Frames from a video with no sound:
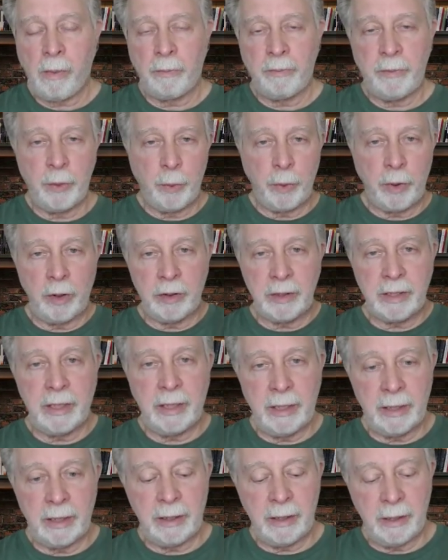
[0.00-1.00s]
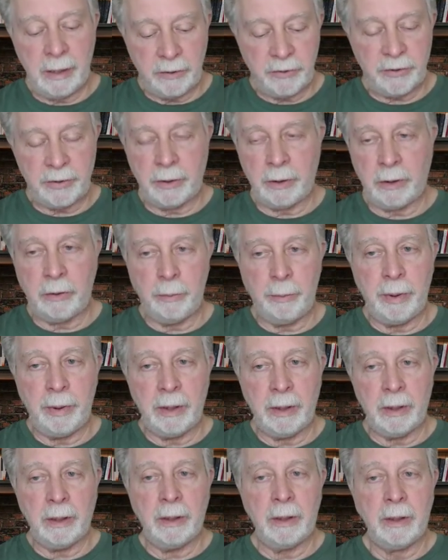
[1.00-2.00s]
Now, we're going to get into this in a little
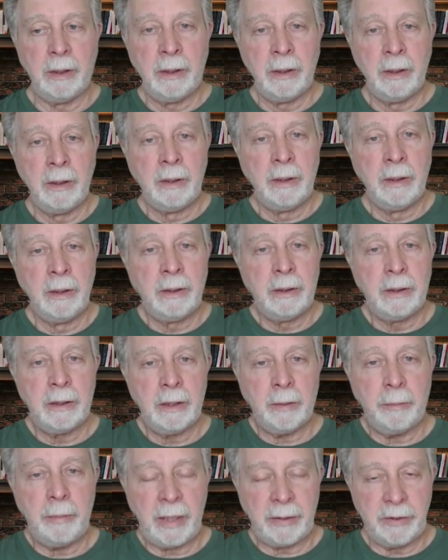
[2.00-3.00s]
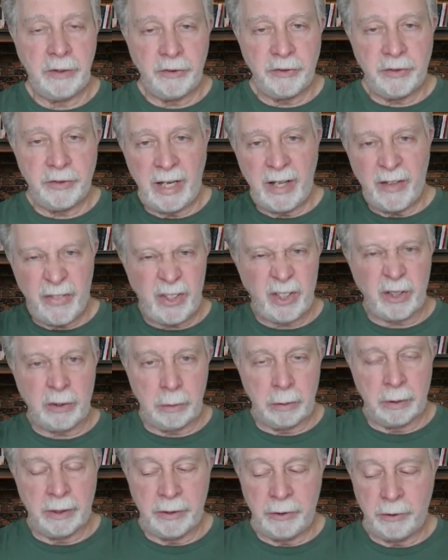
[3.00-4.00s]
bit about this
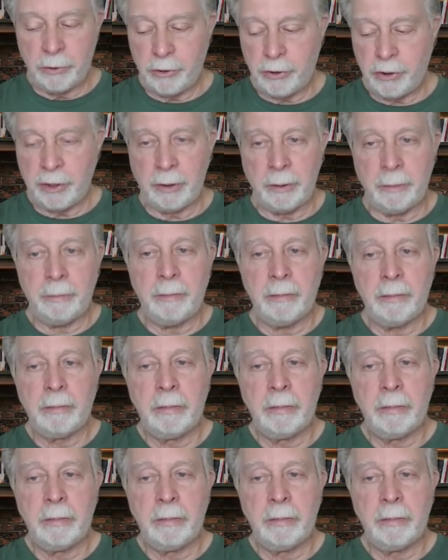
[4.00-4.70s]
ethical leadership.